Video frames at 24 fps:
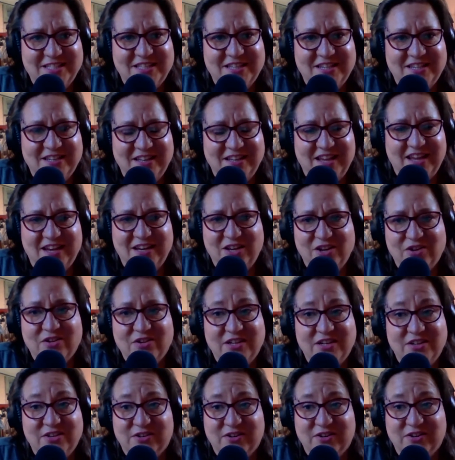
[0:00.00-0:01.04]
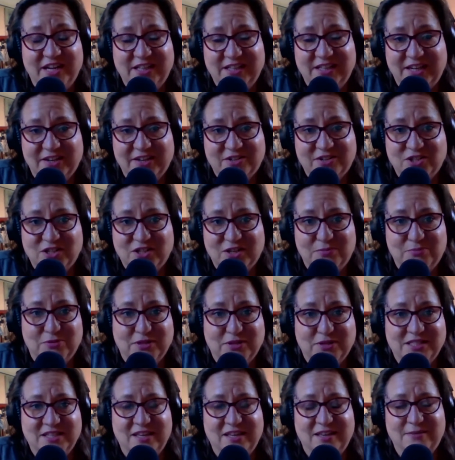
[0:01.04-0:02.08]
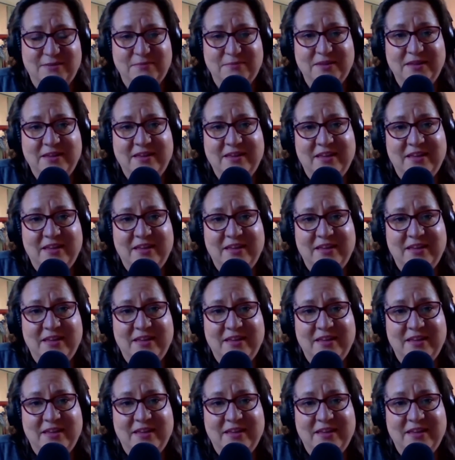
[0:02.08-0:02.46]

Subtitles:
and you're under great leadership with Tim.